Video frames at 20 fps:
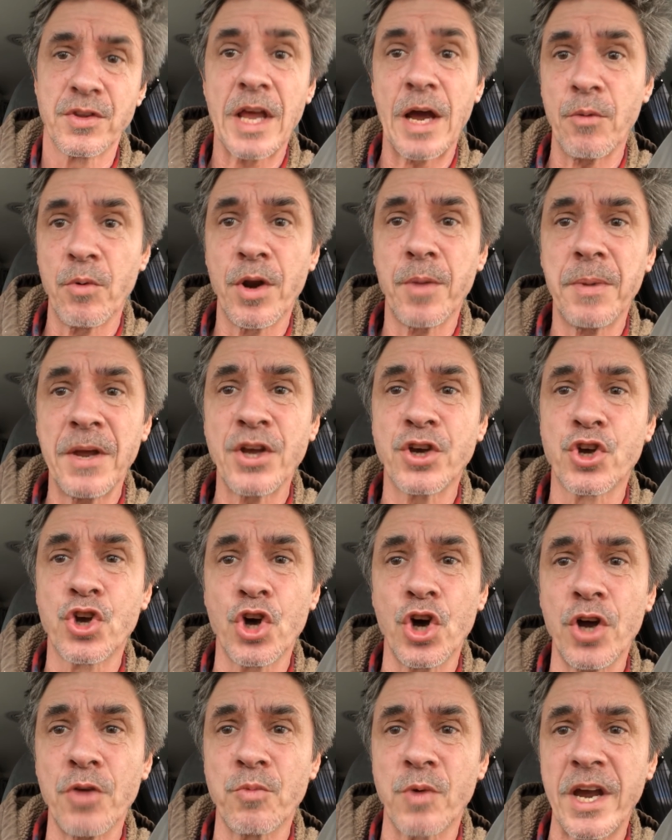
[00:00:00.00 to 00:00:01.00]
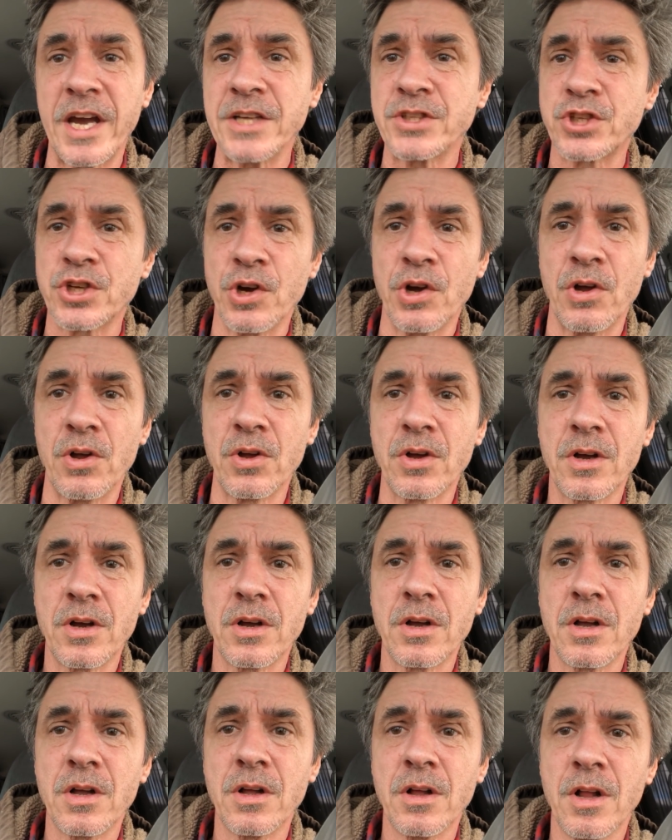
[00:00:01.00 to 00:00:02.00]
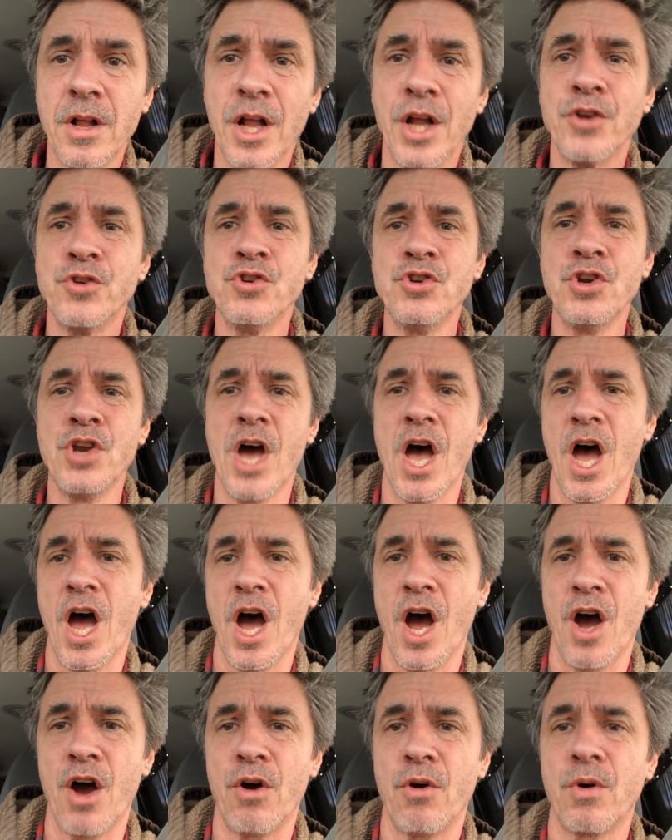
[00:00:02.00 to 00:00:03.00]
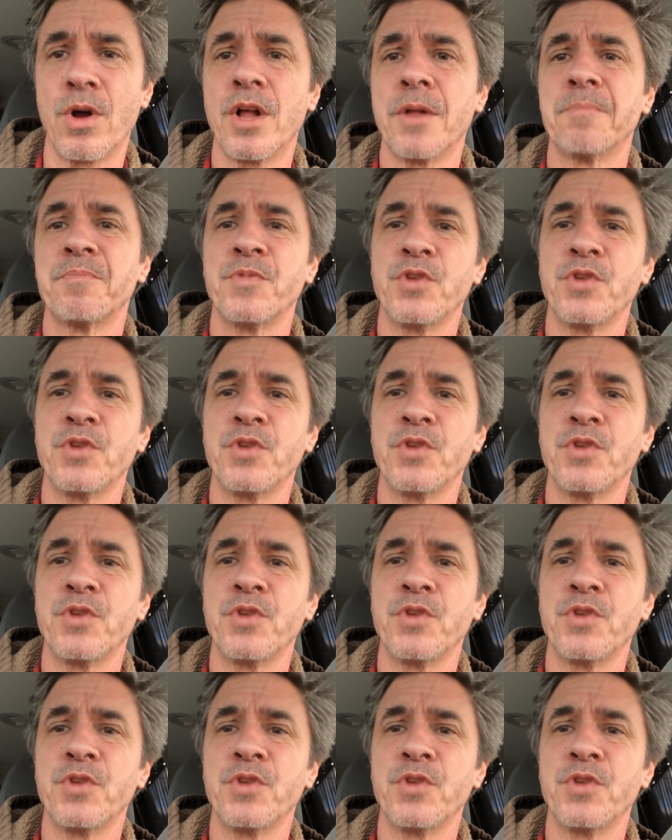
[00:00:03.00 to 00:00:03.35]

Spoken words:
That would have been good, Rachel. No.